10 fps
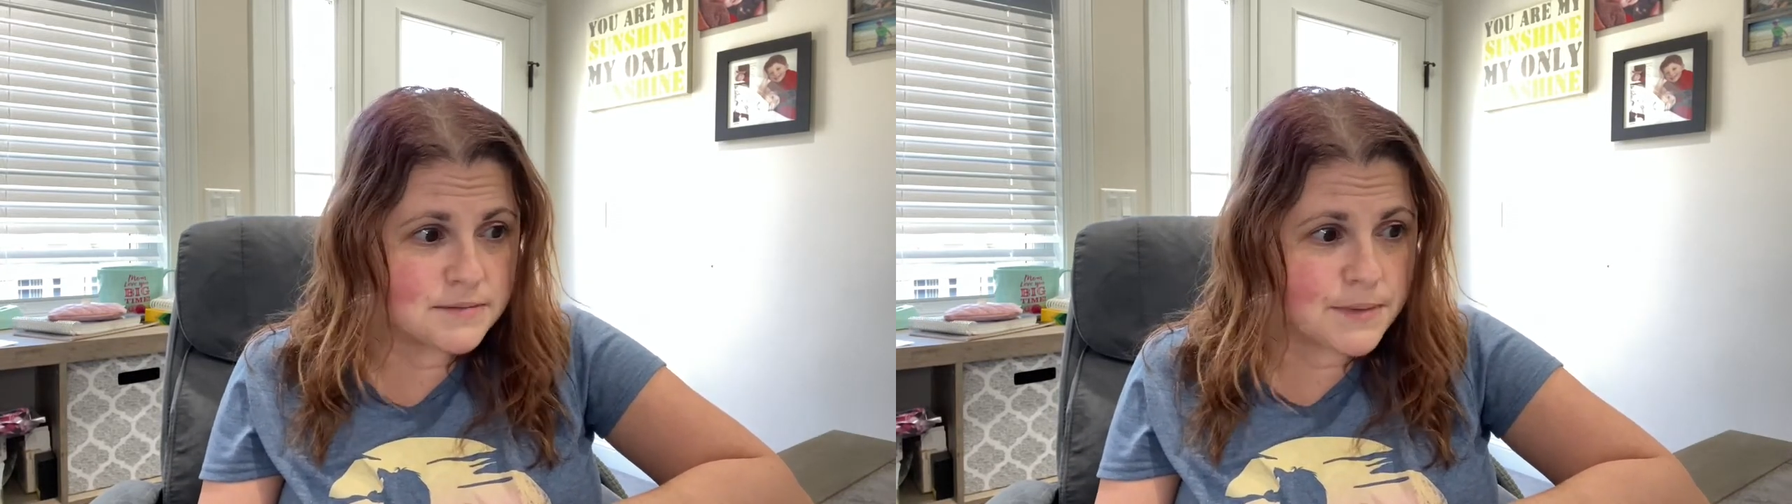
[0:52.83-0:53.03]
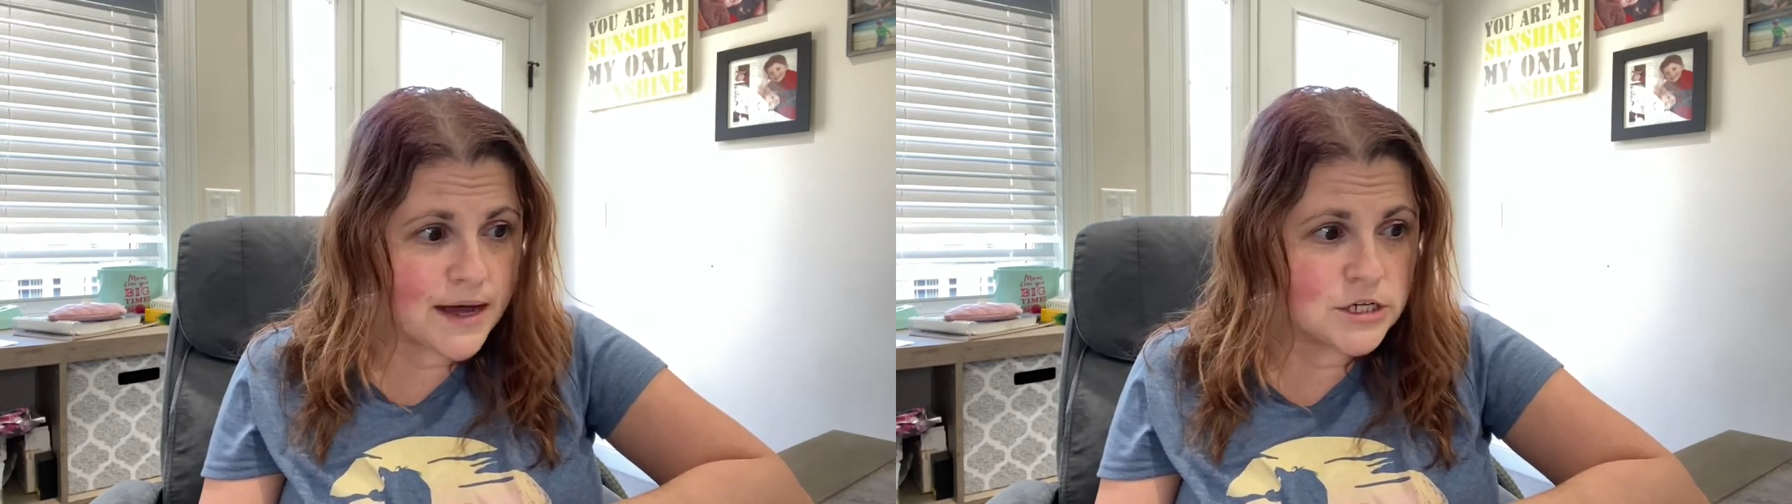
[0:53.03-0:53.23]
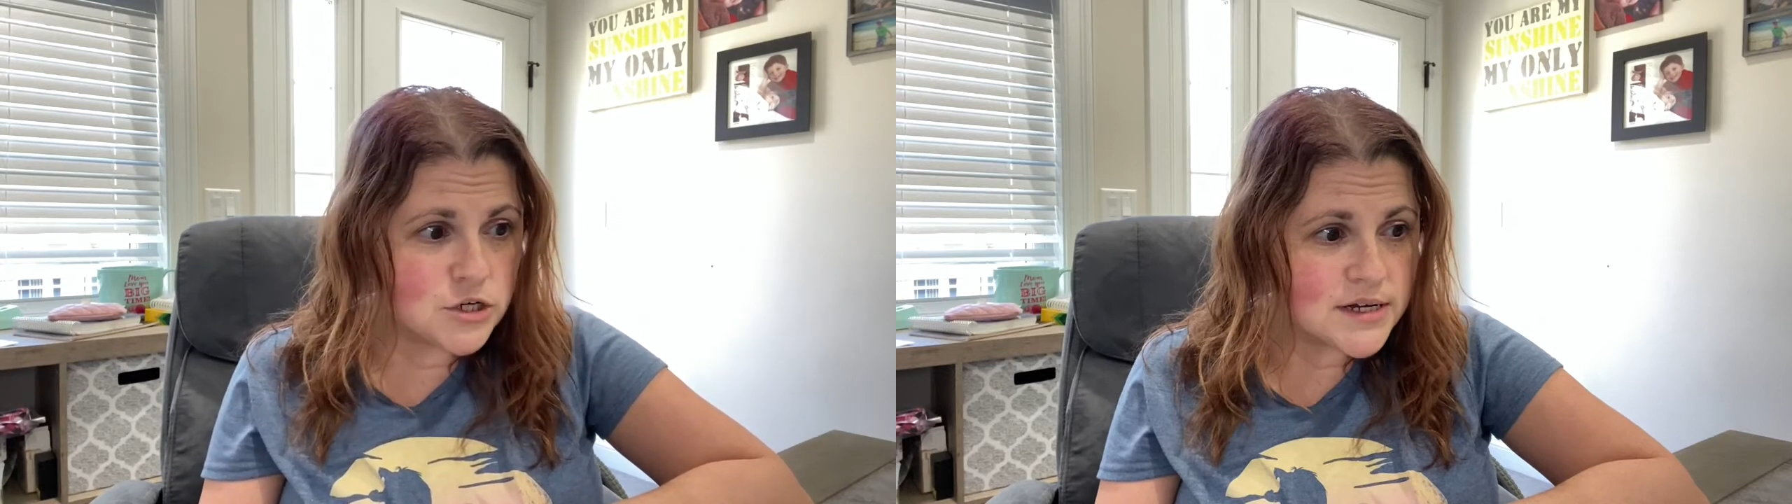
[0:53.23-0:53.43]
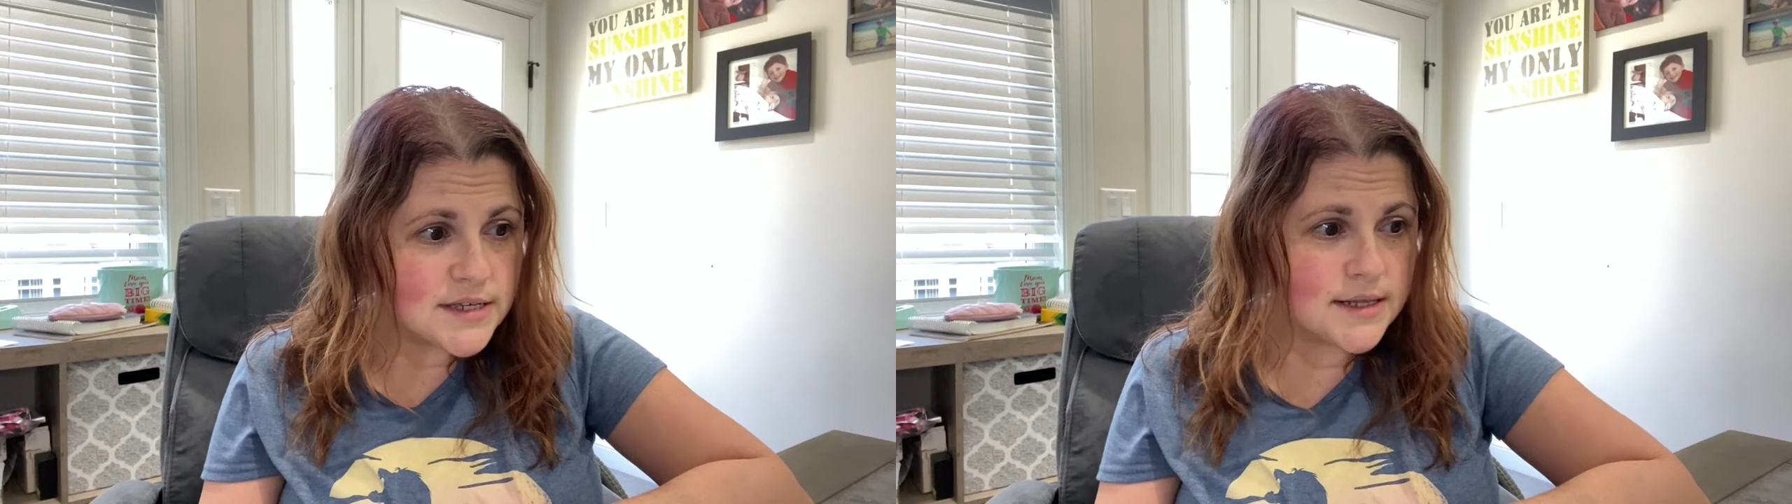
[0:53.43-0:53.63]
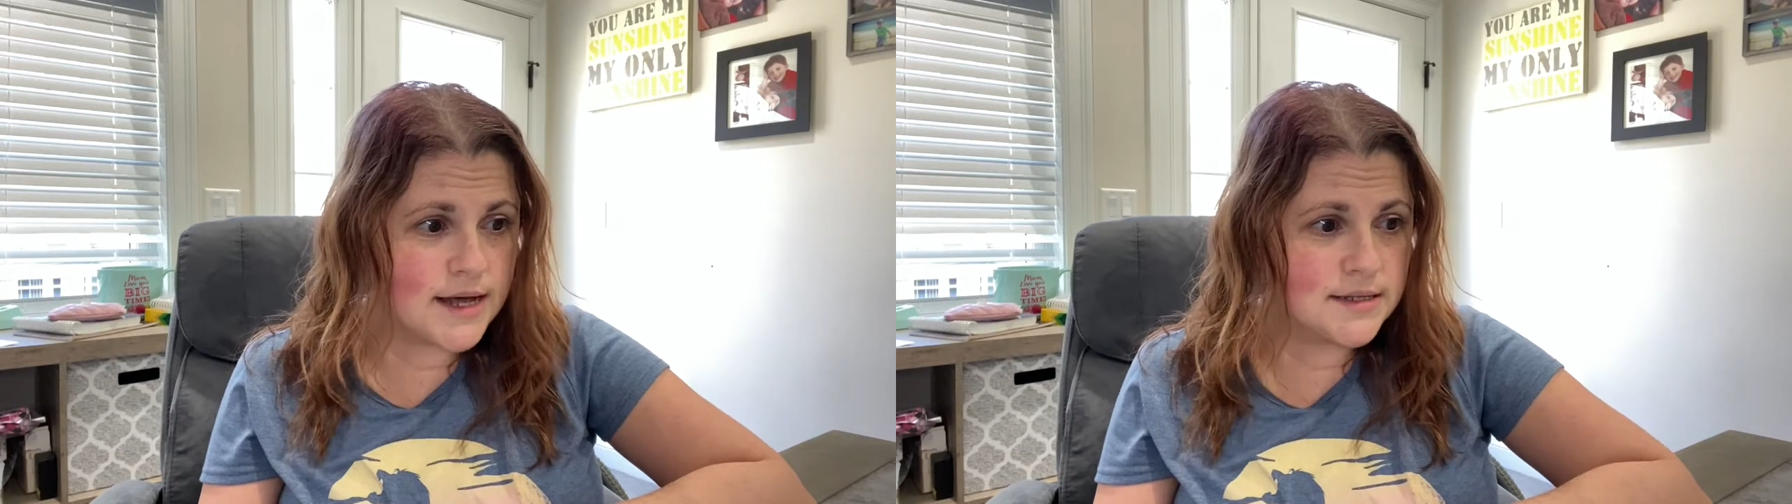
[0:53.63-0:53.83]
by
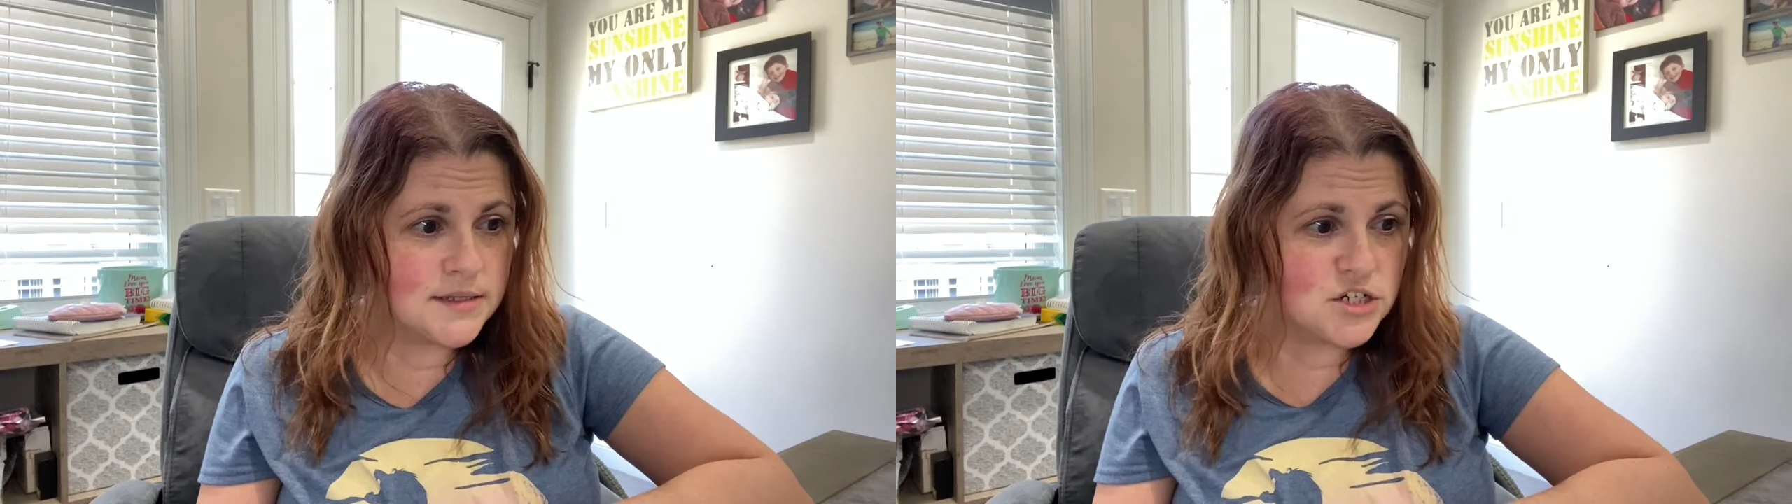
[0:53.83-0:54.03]
Tracy Letts.